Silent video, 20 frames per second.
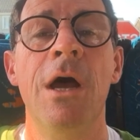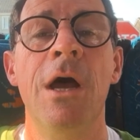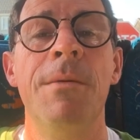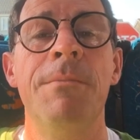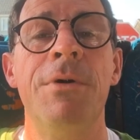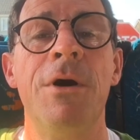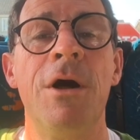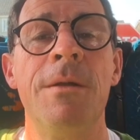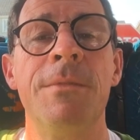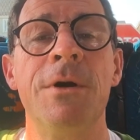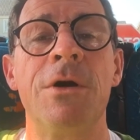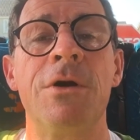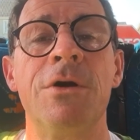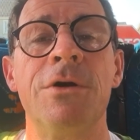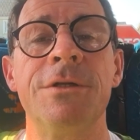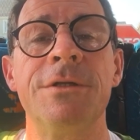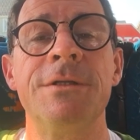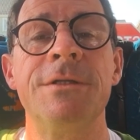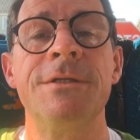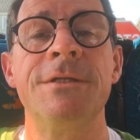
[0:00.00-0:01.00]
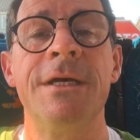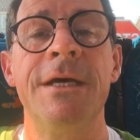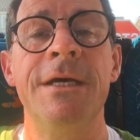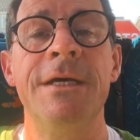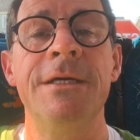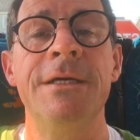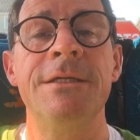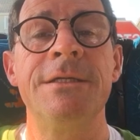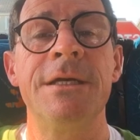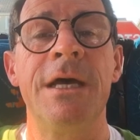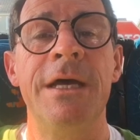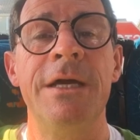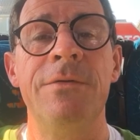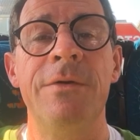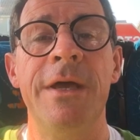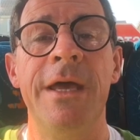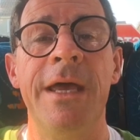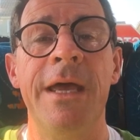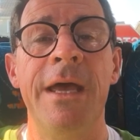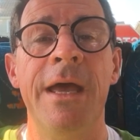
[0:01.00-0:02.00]
It definitely is.
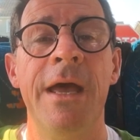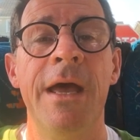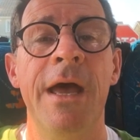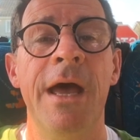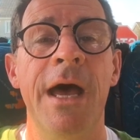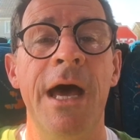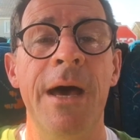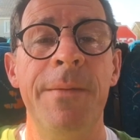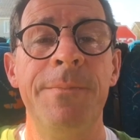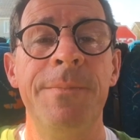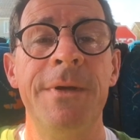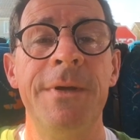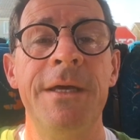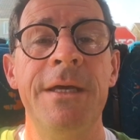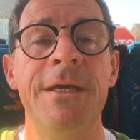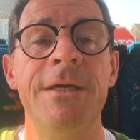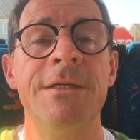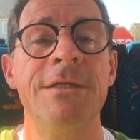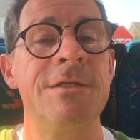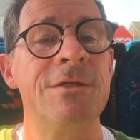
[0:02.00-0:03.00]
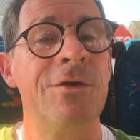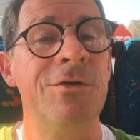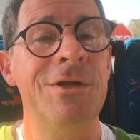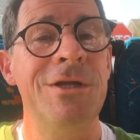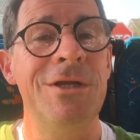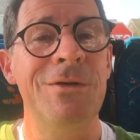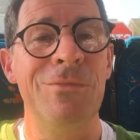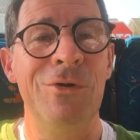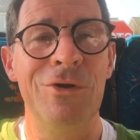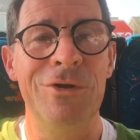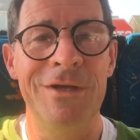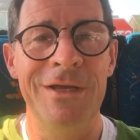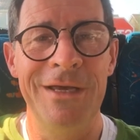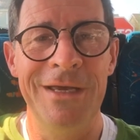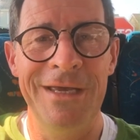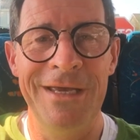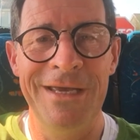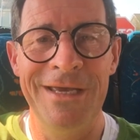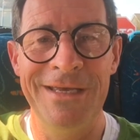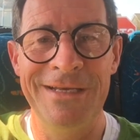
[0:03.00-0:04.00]
And Marina
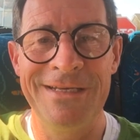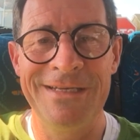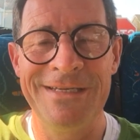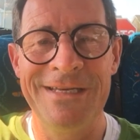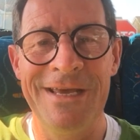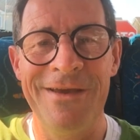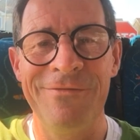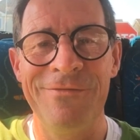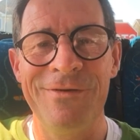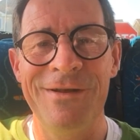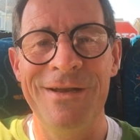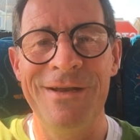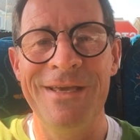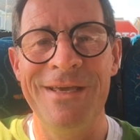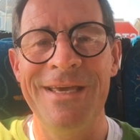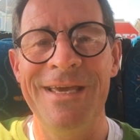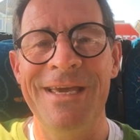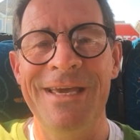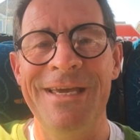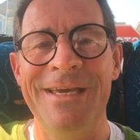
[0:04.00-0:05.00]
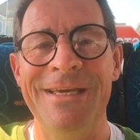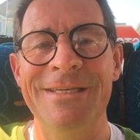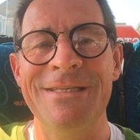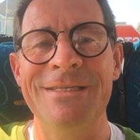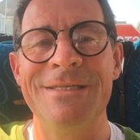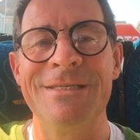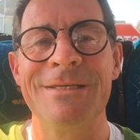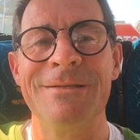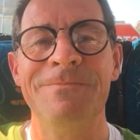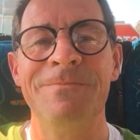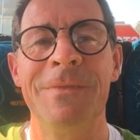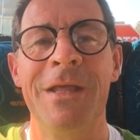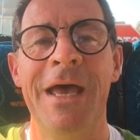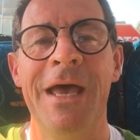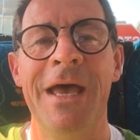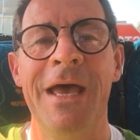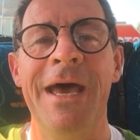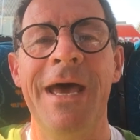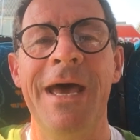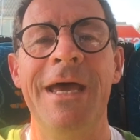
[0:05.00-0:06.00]
McDermott is looking in from
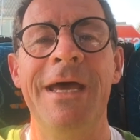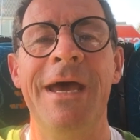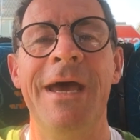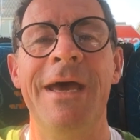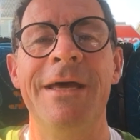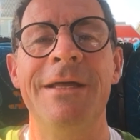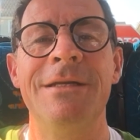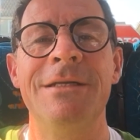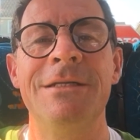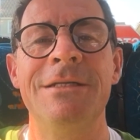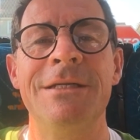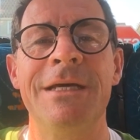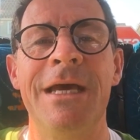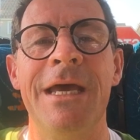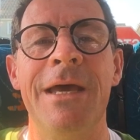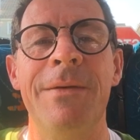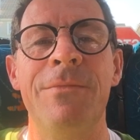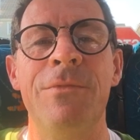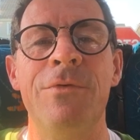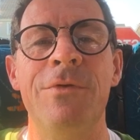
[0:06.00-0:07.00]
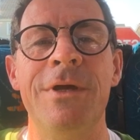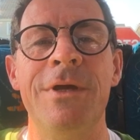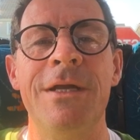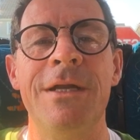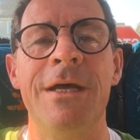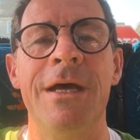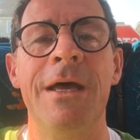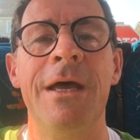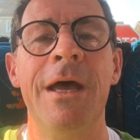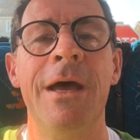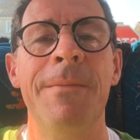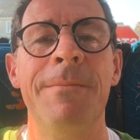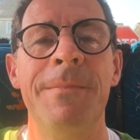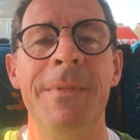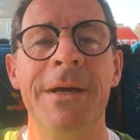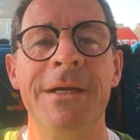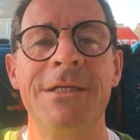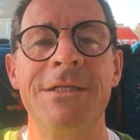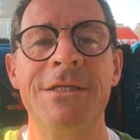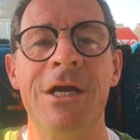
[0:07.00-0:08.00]
London and she writes, happy
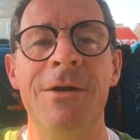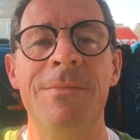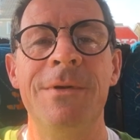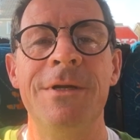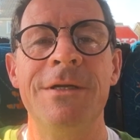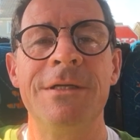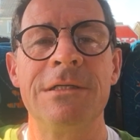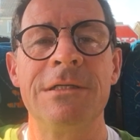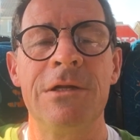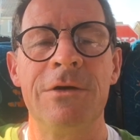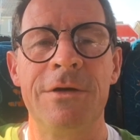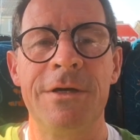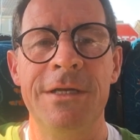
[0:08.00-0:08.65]
afternoon, Ray.